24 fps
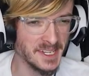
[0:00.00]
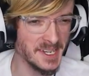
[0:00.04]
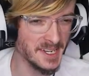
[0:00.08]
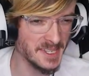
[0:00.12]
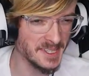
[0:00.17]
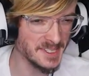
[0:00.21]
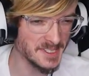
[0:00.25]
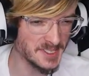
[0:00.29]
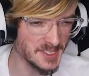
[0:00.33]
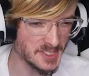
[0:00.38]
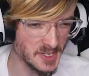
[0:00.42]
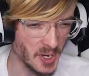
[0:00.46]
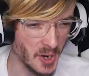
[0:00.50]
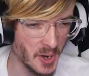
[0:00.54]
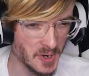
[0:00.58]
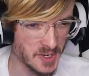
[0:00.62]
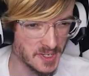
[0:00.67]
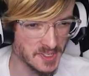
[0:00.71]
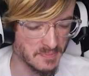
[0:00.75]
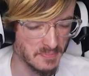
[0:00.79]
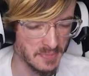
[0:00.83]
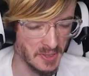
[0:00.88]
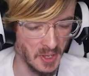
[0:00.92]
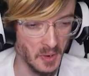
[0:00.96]
say the
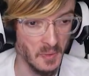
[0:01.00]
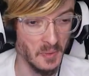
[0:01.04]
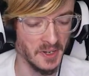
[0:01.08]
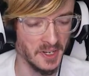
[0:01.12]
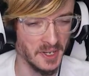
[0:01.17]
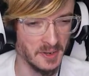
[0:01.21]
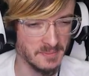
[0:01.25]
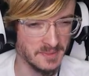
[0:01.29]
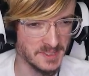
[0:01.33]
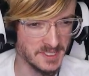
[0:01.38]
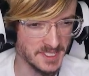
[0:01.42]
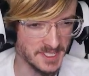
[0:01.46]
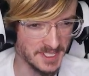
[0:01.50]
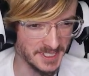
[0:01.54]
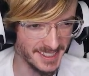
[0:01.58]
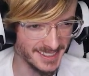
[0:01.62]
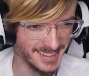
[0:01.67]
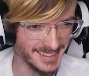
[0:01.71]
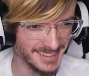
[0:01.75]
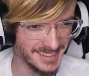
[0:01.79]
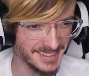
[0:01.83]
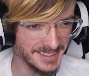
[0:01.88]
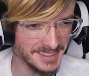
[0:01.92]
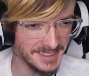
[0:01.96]
stars blowing up and other, shit.